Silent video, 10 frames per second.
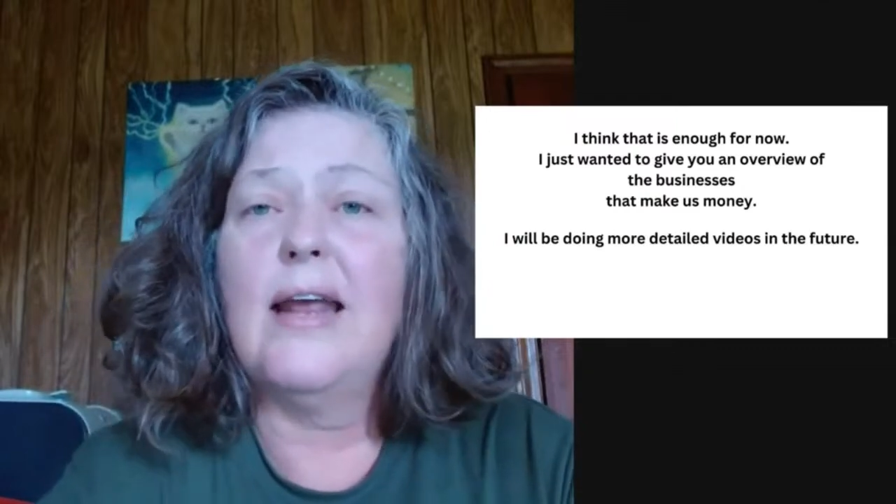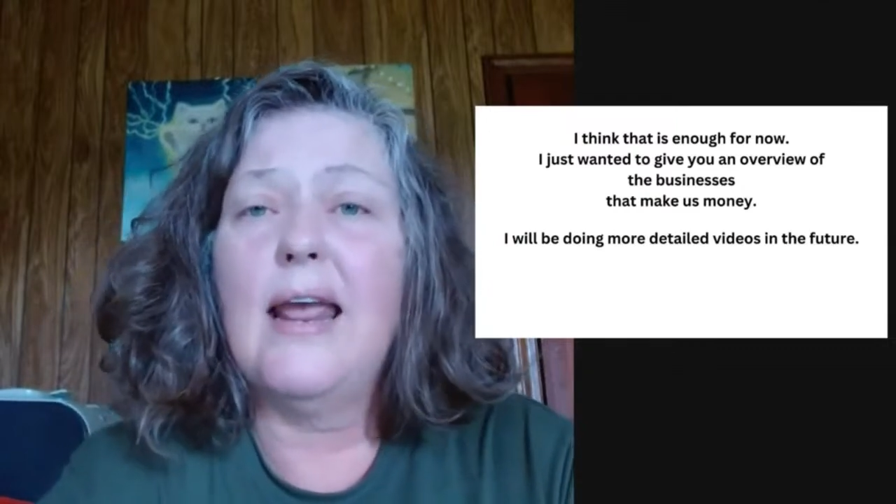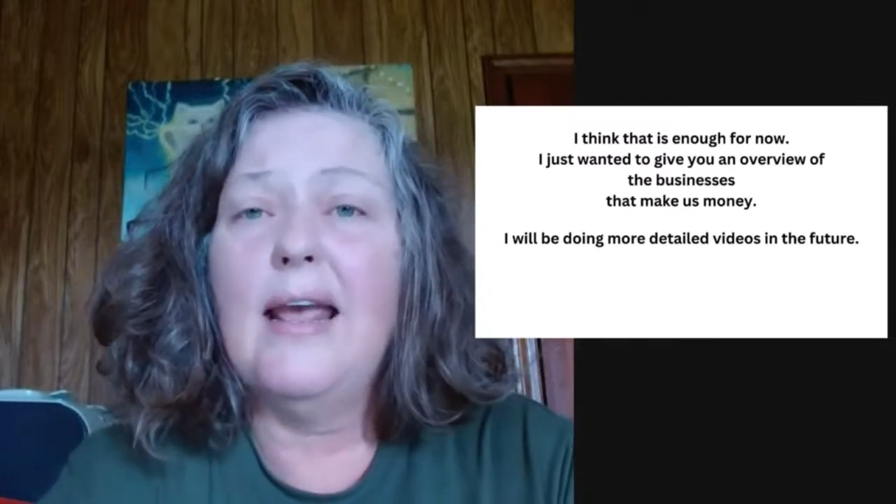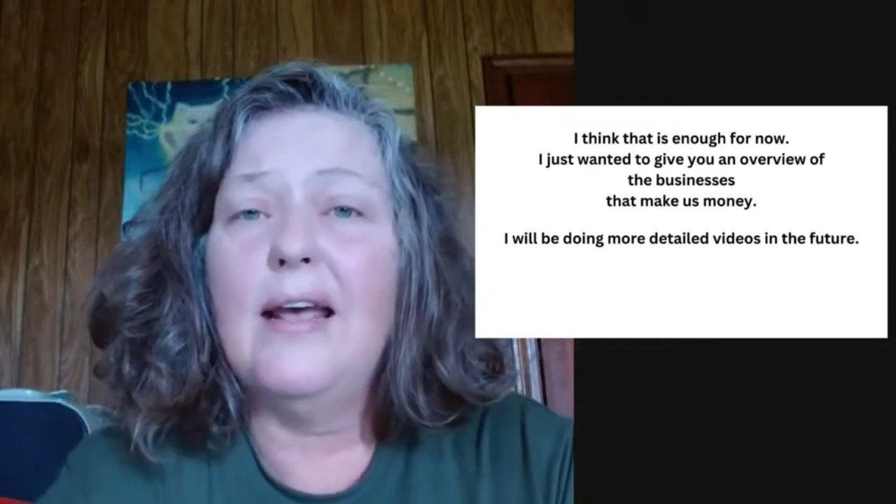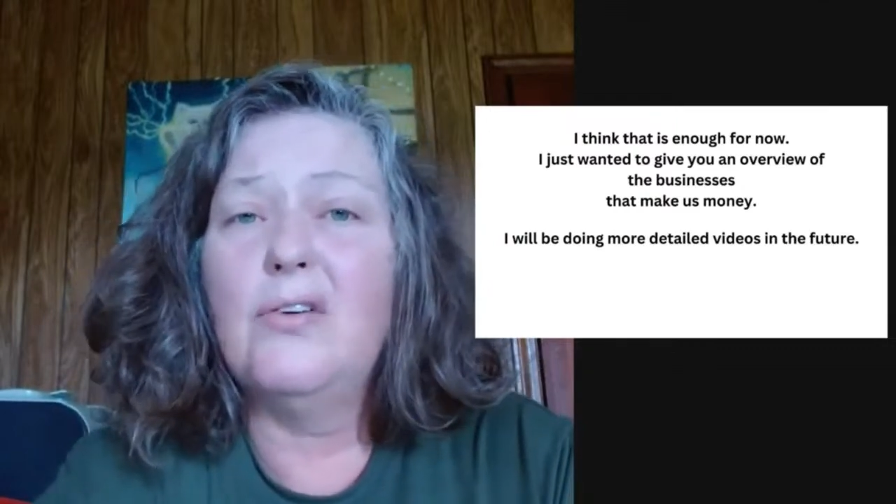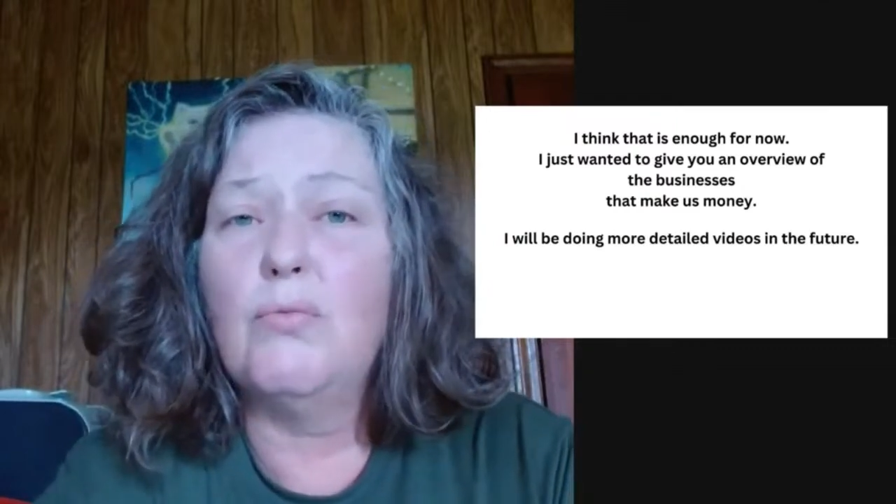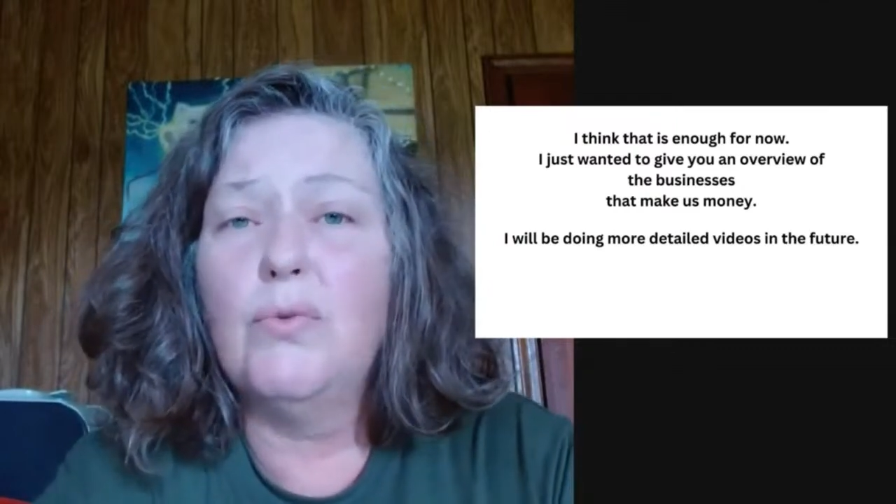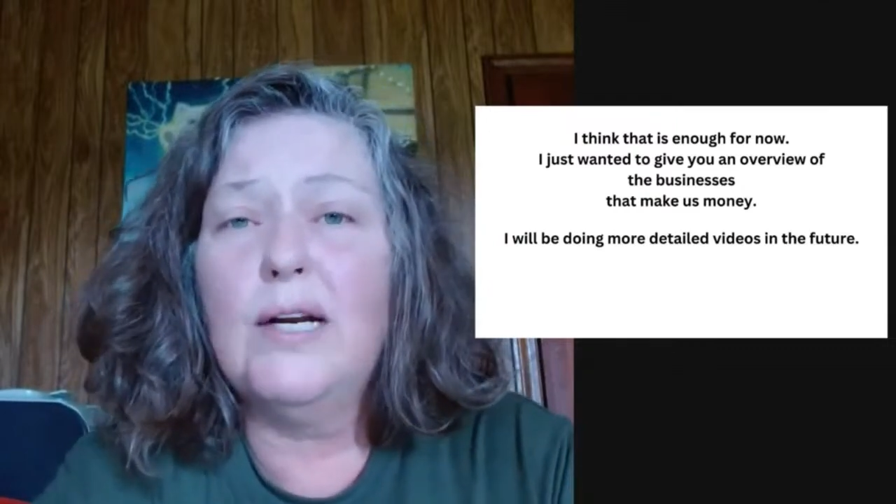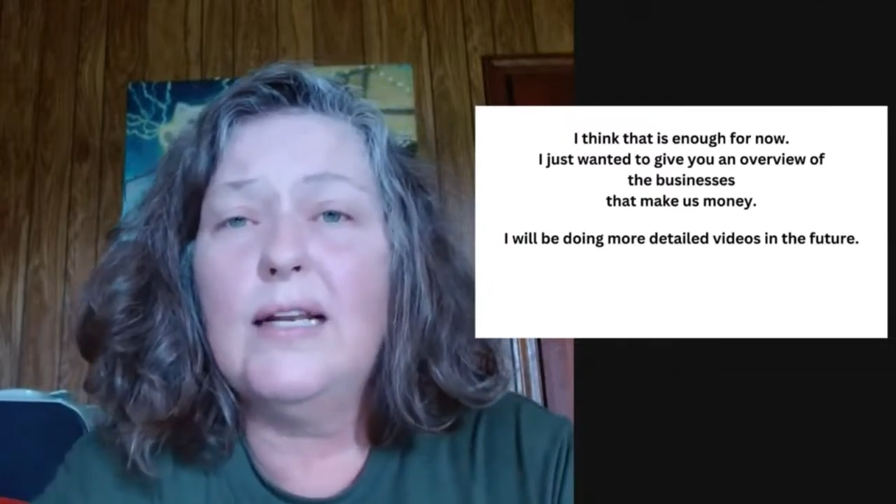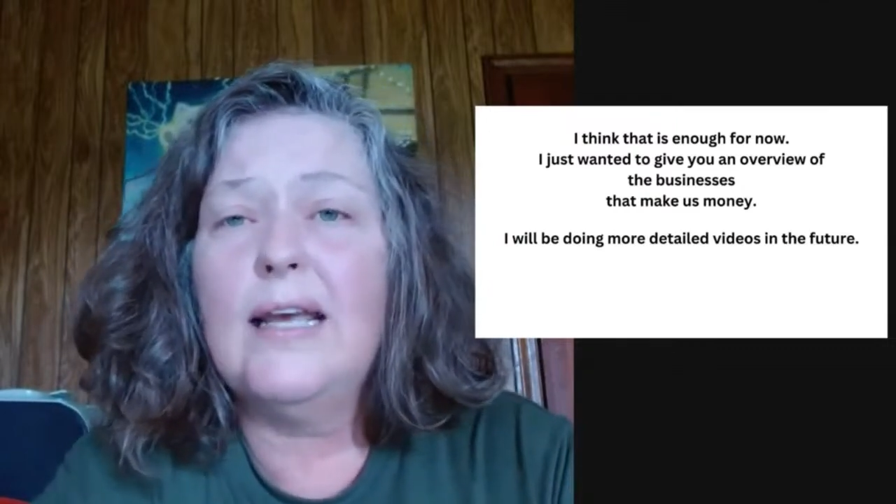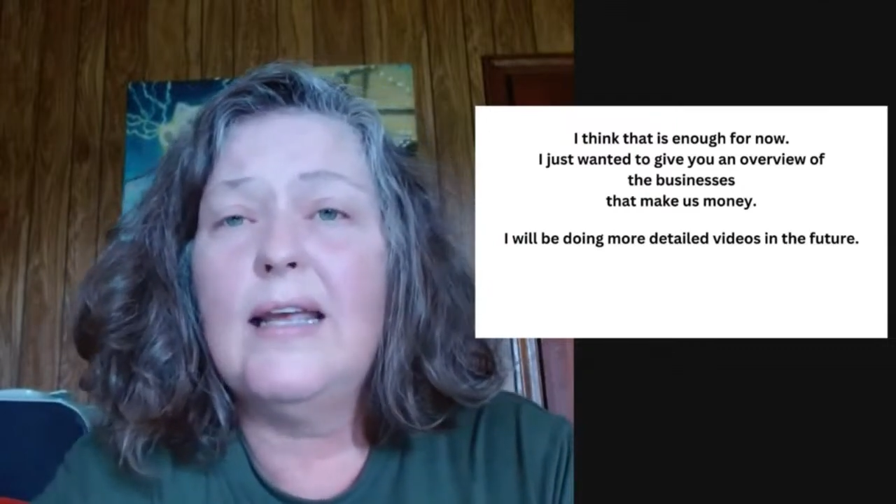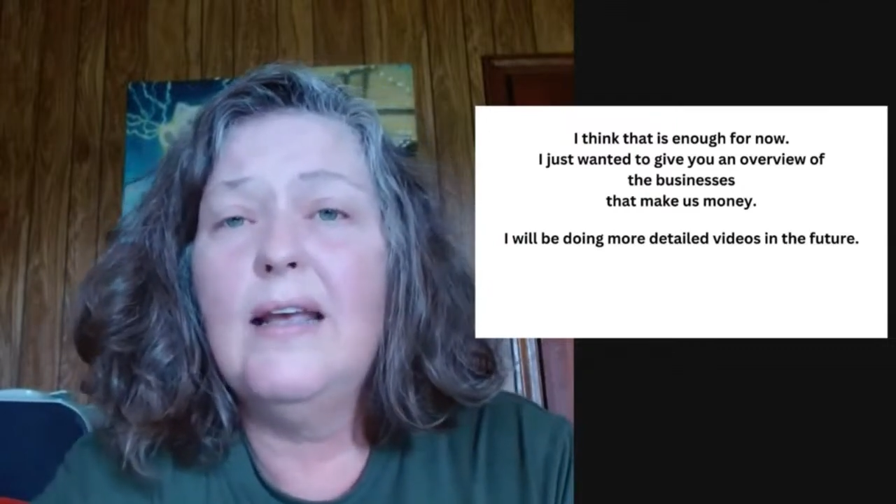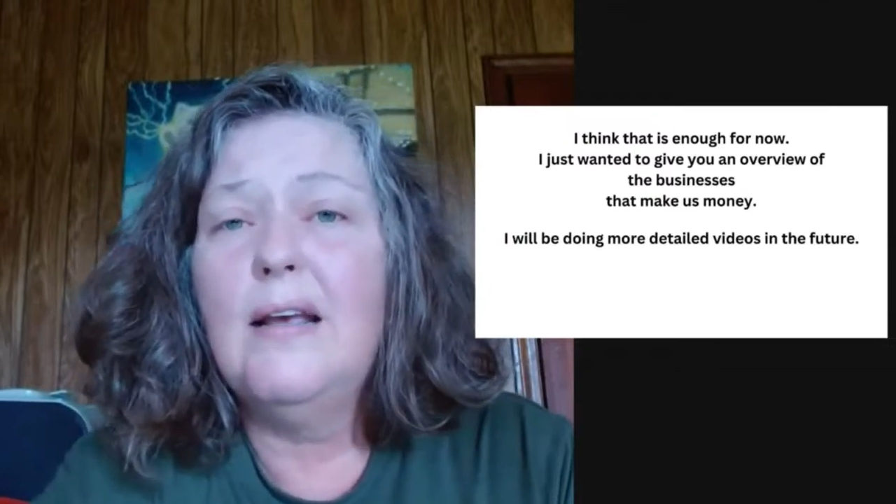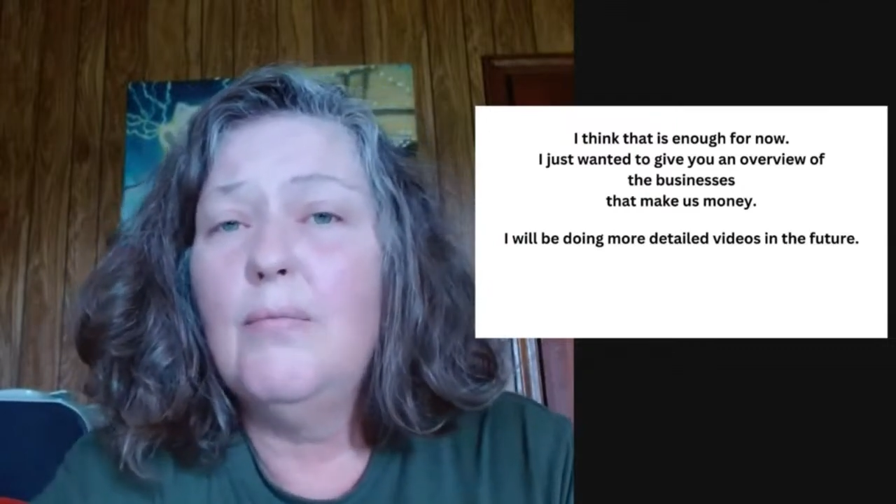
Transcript: and really